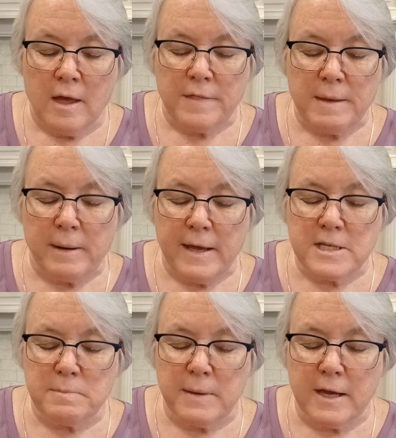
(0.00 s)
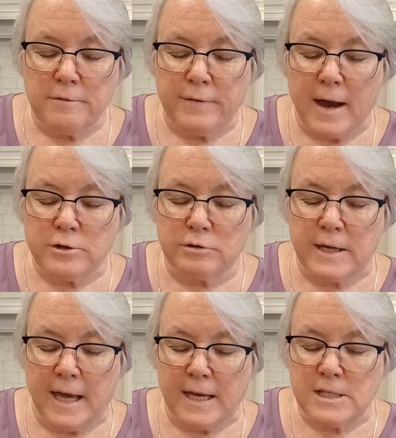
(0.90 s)
They planned to manufacture
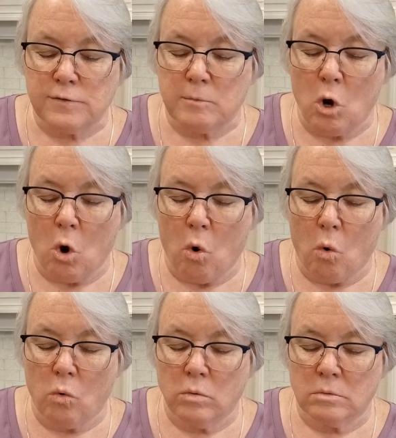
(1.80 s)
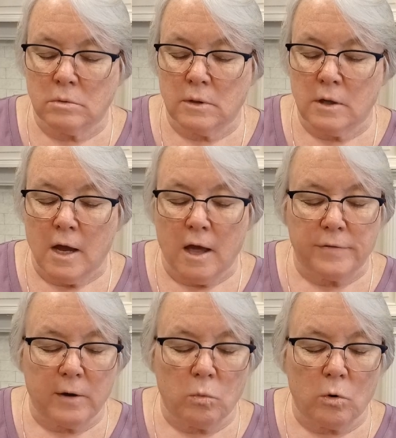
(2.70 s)
gas from coal.
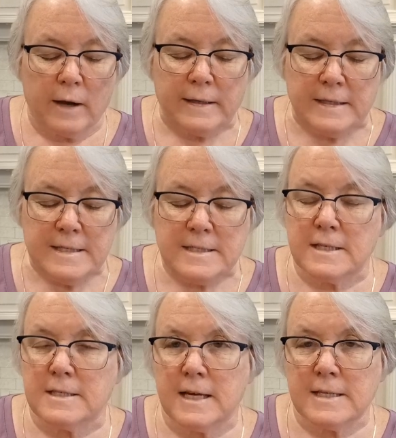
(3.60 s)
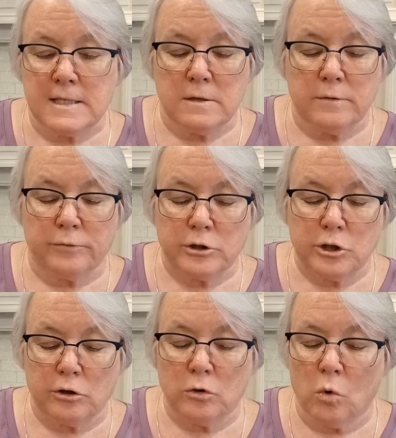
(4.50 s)
There were at least a dozen
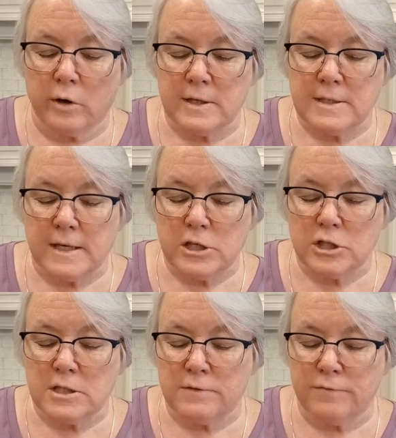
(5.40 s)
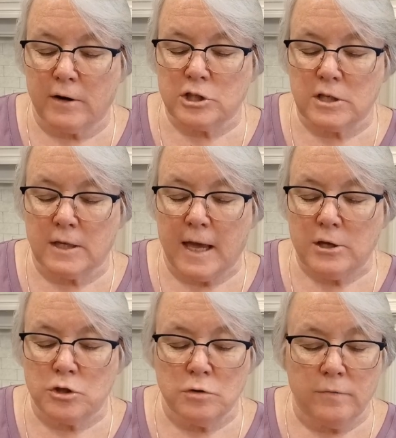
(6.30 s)
fraternal organizations functioning and 2